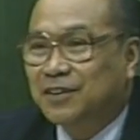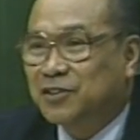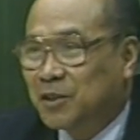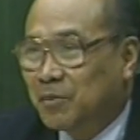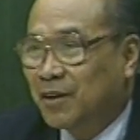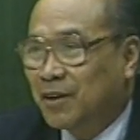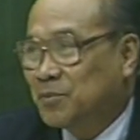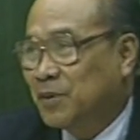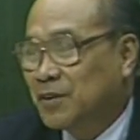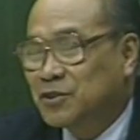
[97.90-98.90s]
a similar
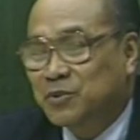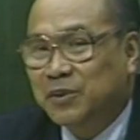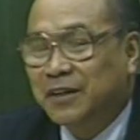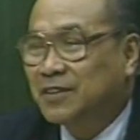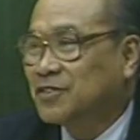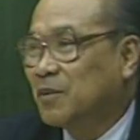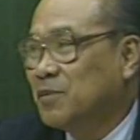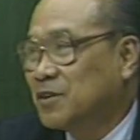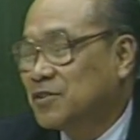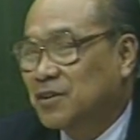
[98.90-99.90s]
experience with
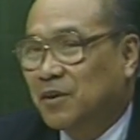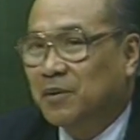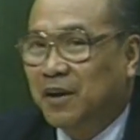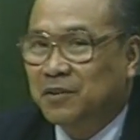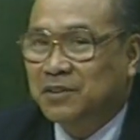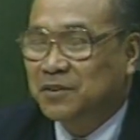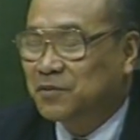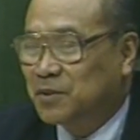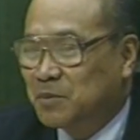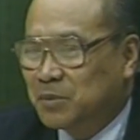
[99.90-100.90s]
some years ago when I was in
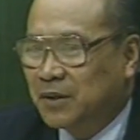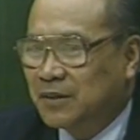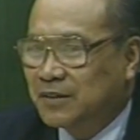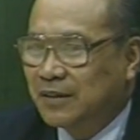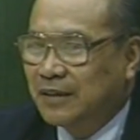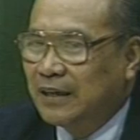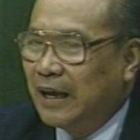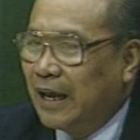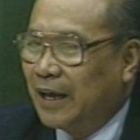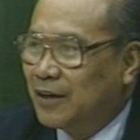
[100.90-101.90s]
the Philippines,
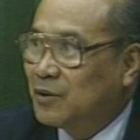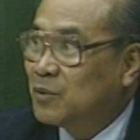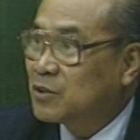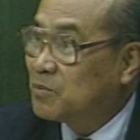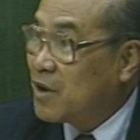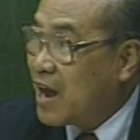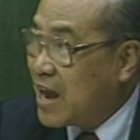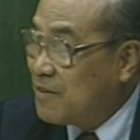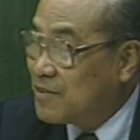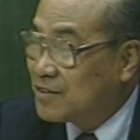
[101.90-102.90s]
and who was
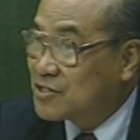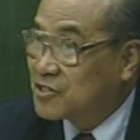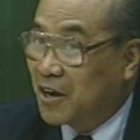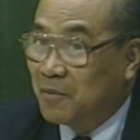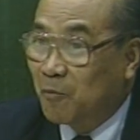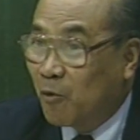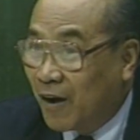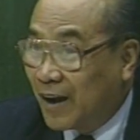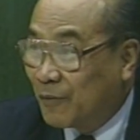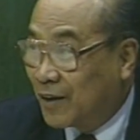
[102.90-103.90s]
behaving the same
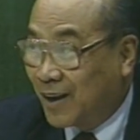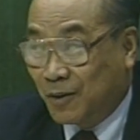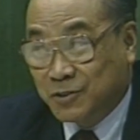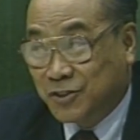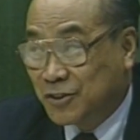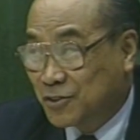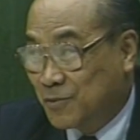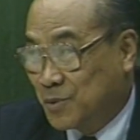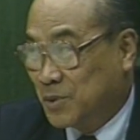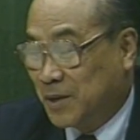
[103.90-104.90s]
way while I was
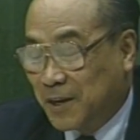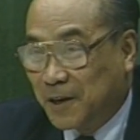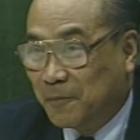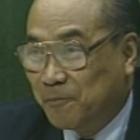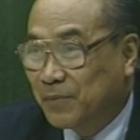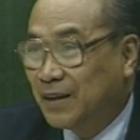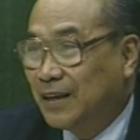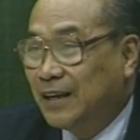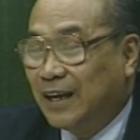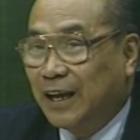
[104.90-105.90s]
interviewing him.
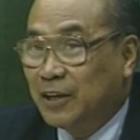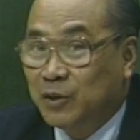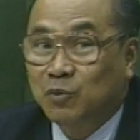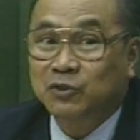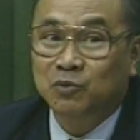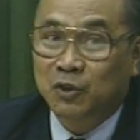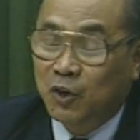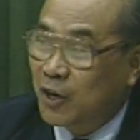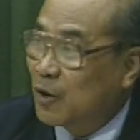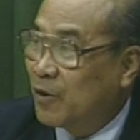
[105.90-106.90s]
And he was, would
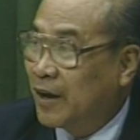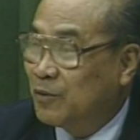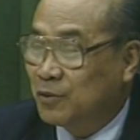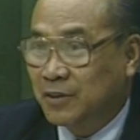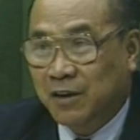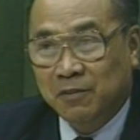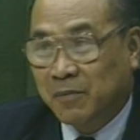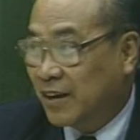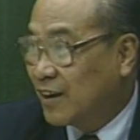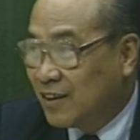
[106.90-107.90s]
look away, would never
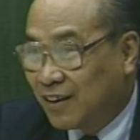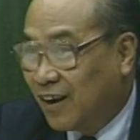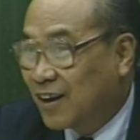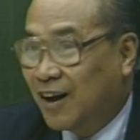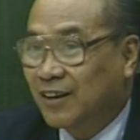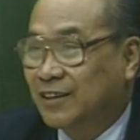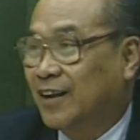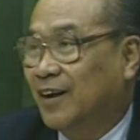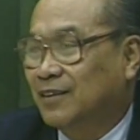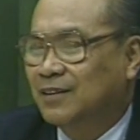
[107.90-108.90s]
make any eye
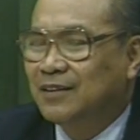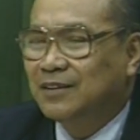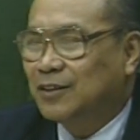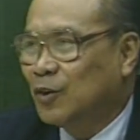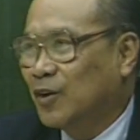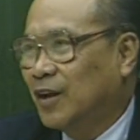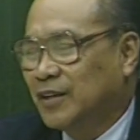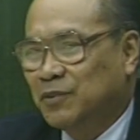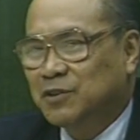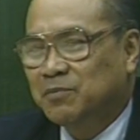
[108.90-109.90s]
contact, looked
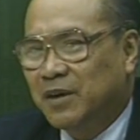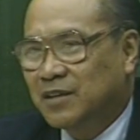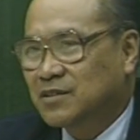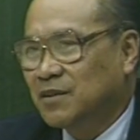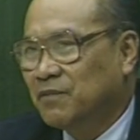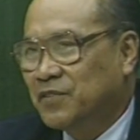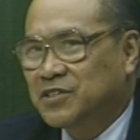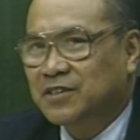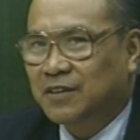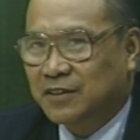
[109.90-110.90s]
like he was making some
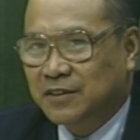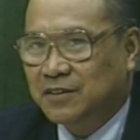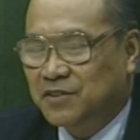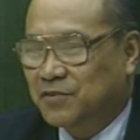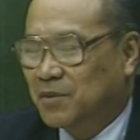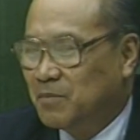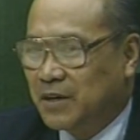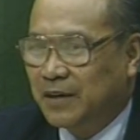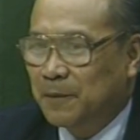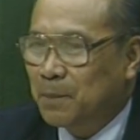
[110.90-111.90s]
physical distance from
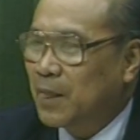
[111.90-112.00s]
me.